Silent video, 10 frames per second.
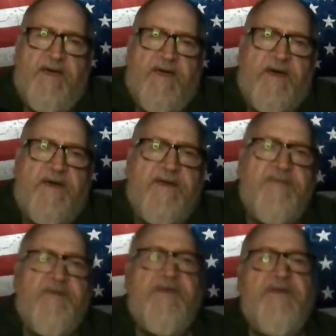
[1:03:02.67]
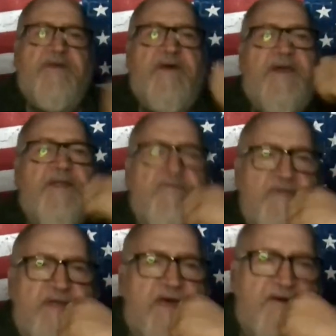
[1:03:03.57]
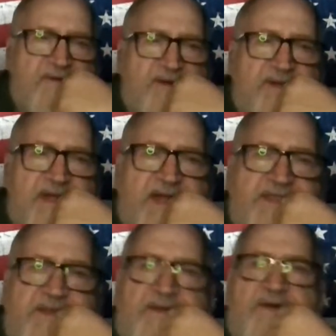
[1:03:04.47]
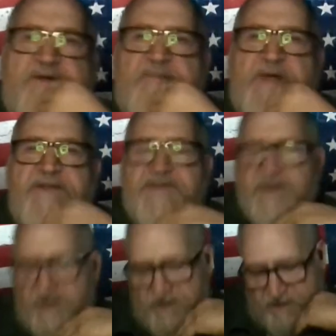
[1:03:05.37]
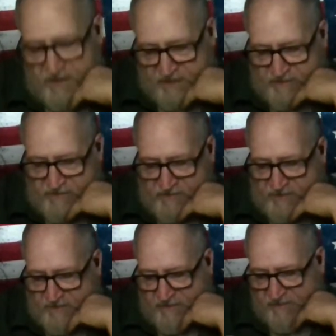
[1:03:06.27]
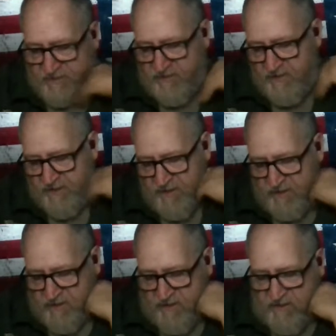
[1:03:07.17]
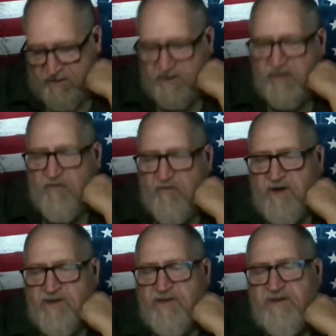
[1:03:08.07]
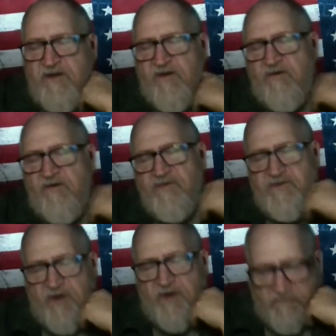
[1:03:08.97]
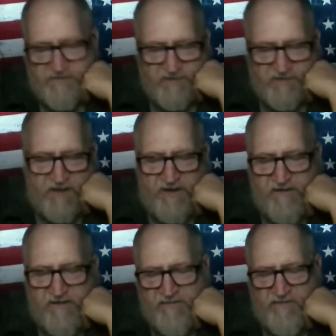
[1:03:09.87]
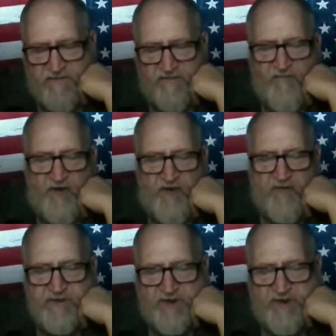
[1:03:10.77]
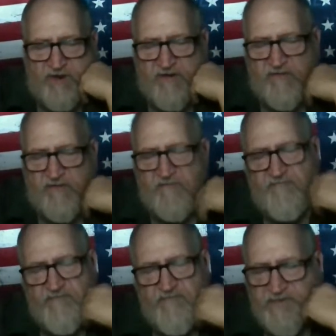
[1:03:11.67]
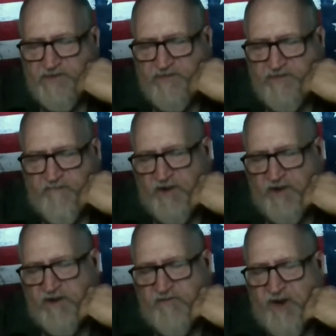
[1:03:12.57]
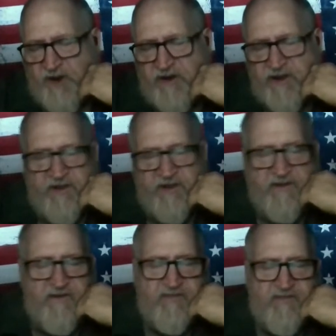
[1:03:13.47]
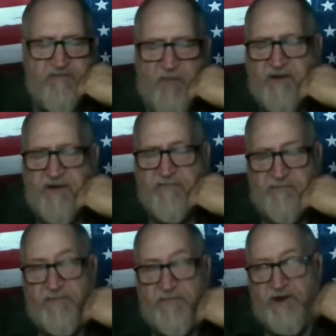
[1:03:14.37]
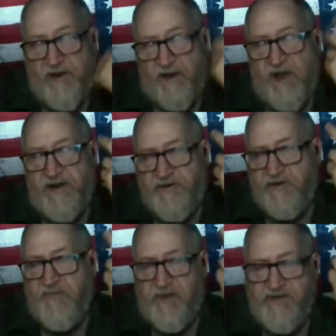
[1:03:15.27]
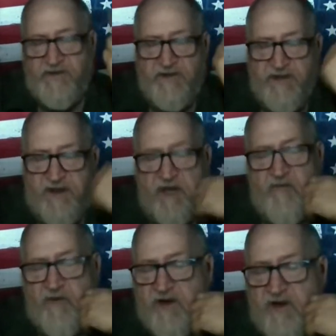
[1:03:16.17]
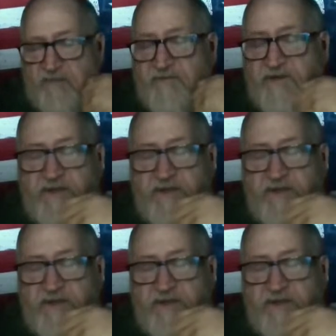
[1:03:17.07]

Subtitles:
I didn't really have a whole lot to talk about tonight, guys. I did want to, the Doge thing, the Federal Reserve funneling money laundering, basically a network of it,